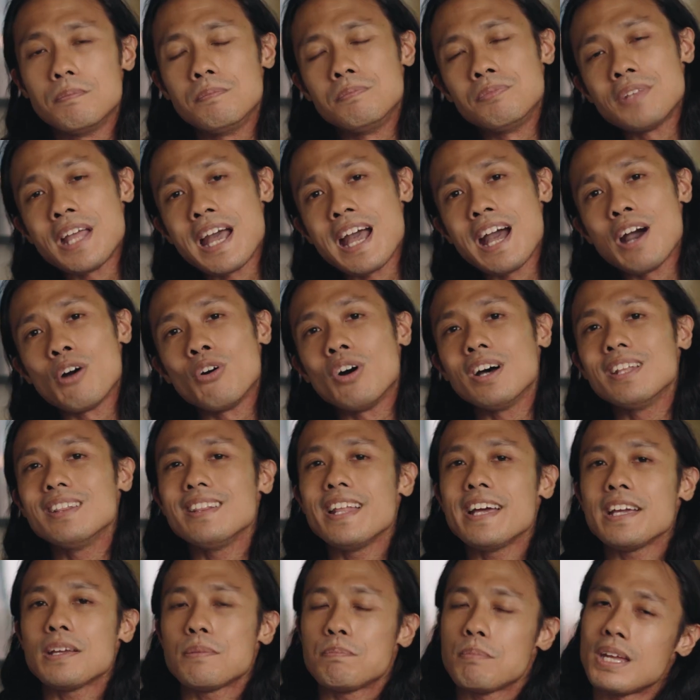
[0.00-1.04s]
Now,
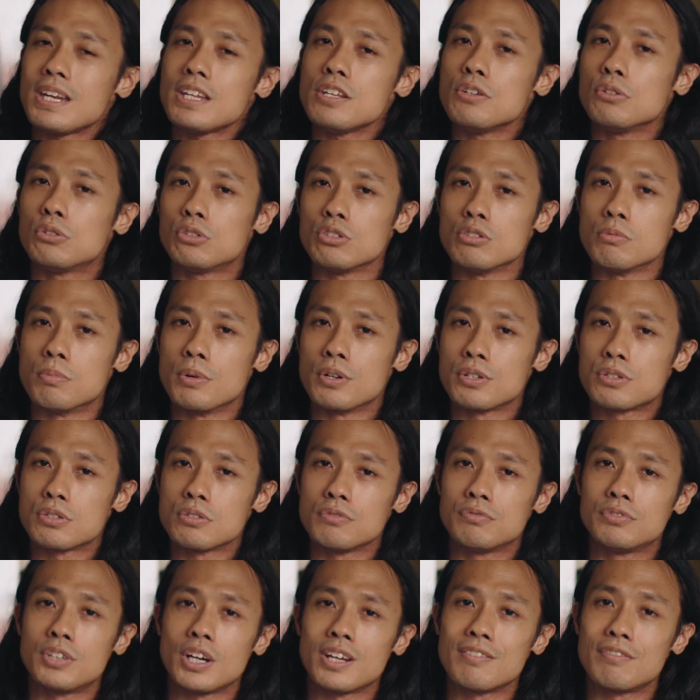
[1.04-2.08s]
unlike many YouTubers
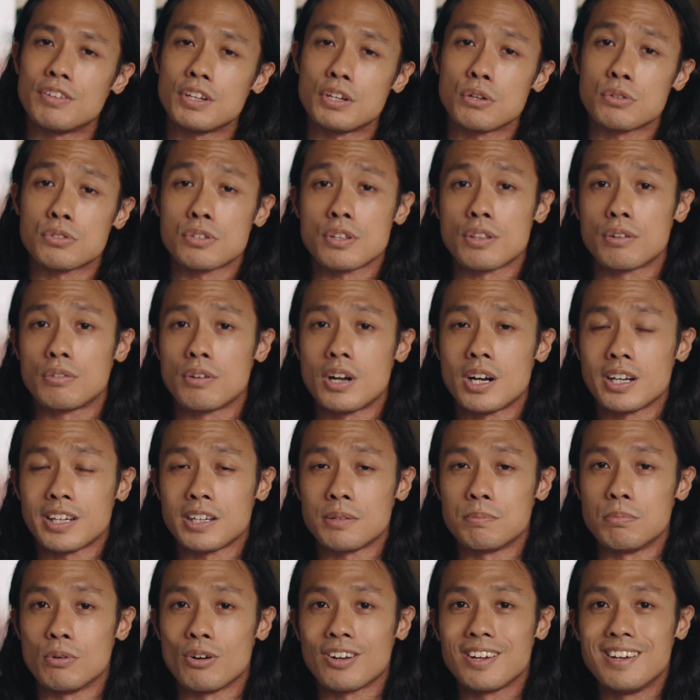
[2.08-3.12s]
who've done videos on the
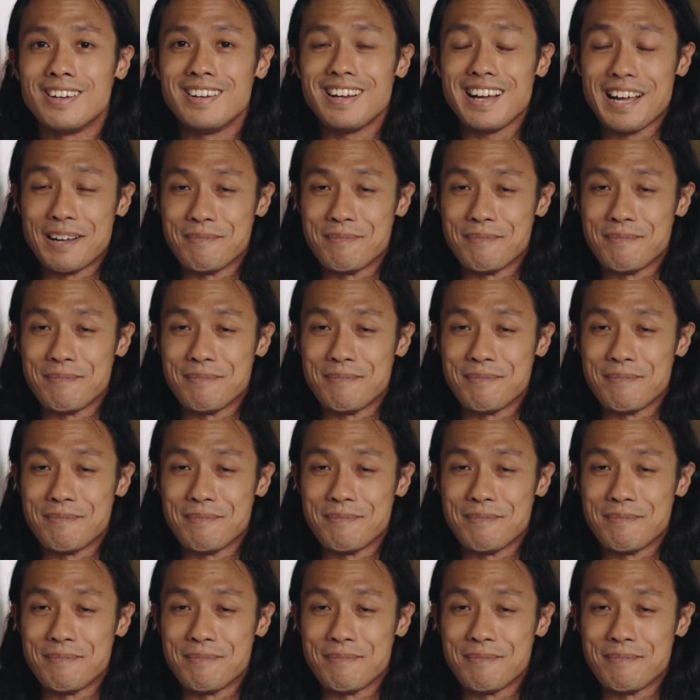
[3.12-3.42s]
Rocketbook,